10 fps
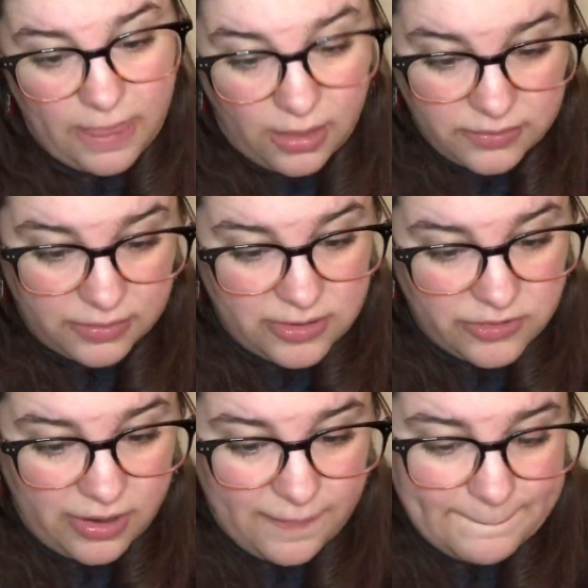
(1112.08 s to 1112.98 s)
Aunt
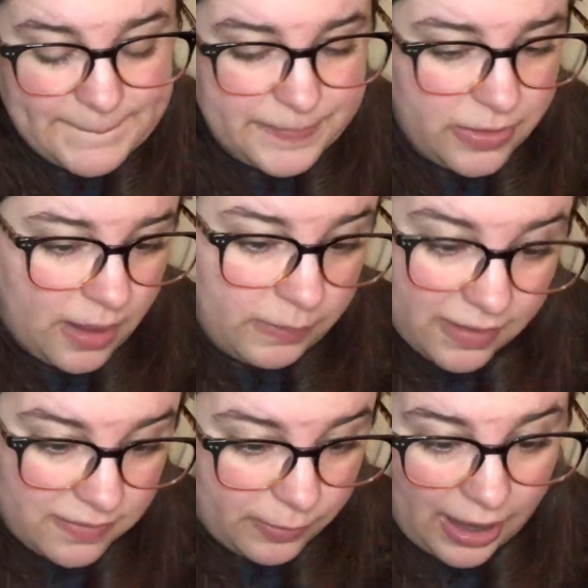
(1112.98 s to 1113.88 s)
Alicia. I'm
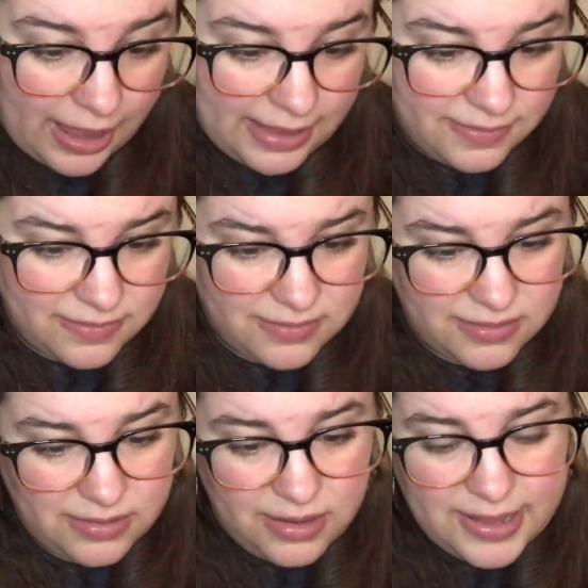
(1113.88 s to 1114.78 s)
not surprised.
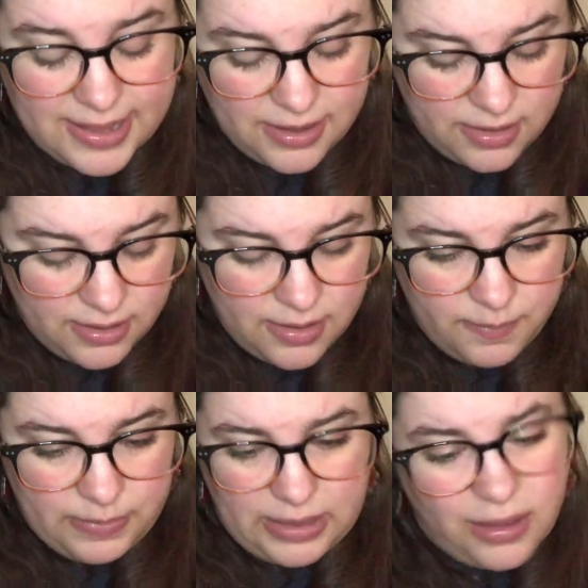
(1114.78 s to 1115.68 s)

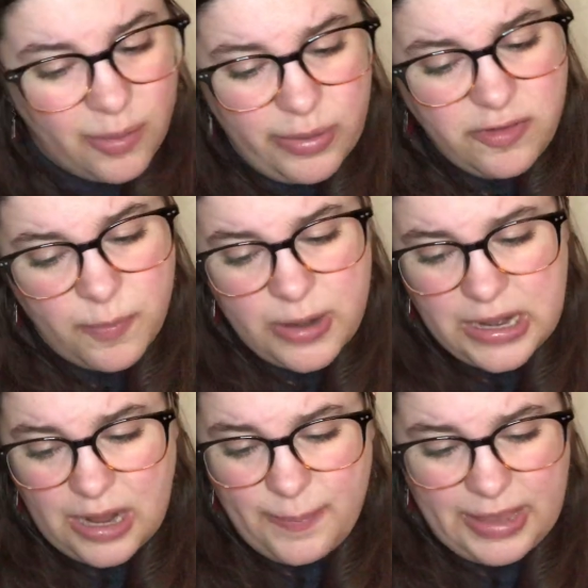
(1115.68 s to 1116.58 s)
Me. I wanted to
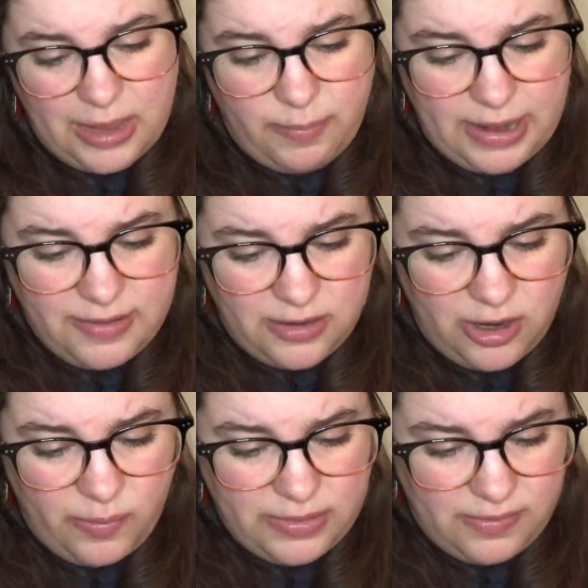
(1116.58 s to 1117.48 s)
bring it up again, but I
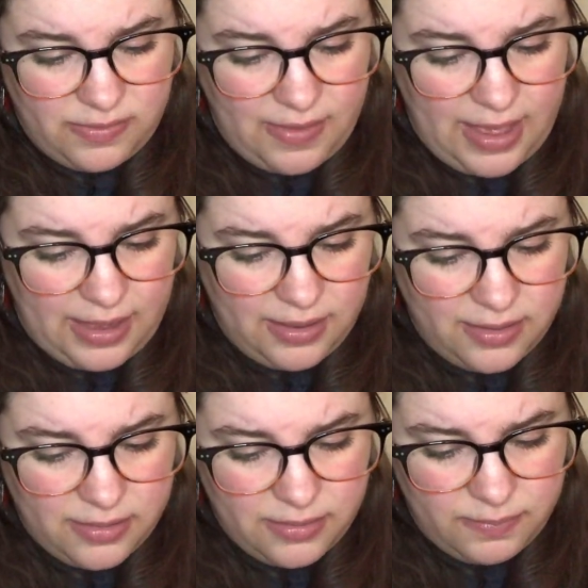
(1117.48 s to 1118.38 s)
didn't know what to say.
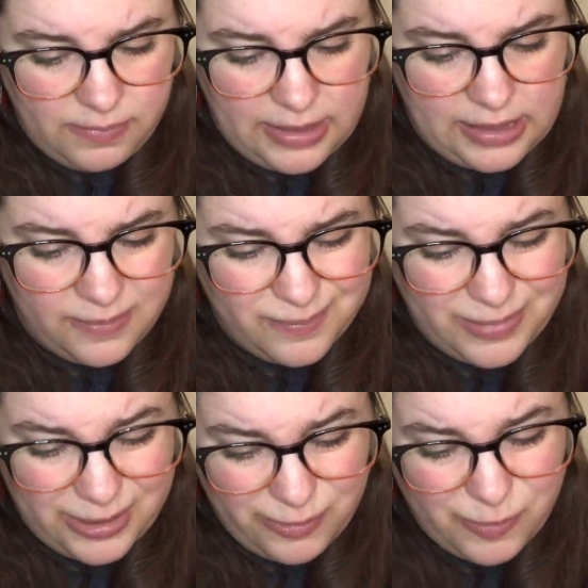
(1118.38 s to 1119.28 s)
Me.
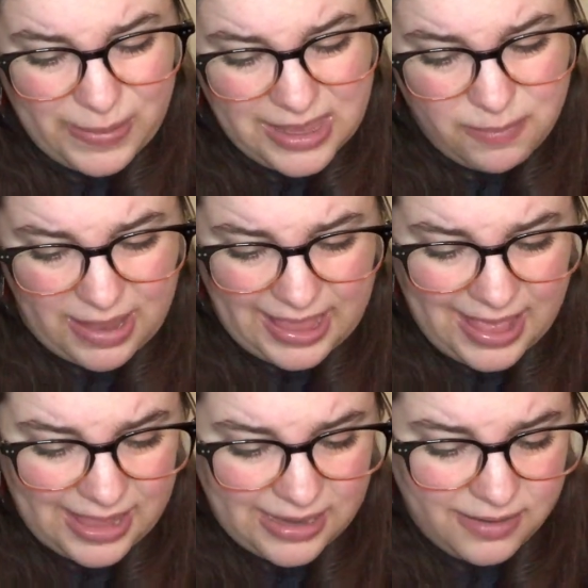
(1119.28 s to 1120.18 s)
But it was big in my
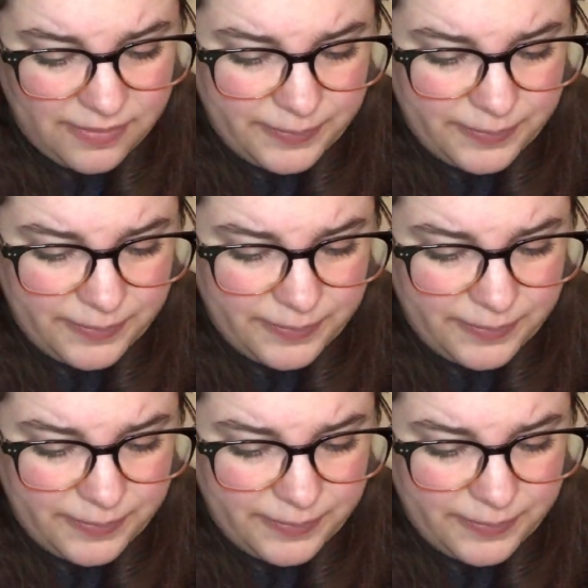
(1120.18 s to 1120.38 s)
head.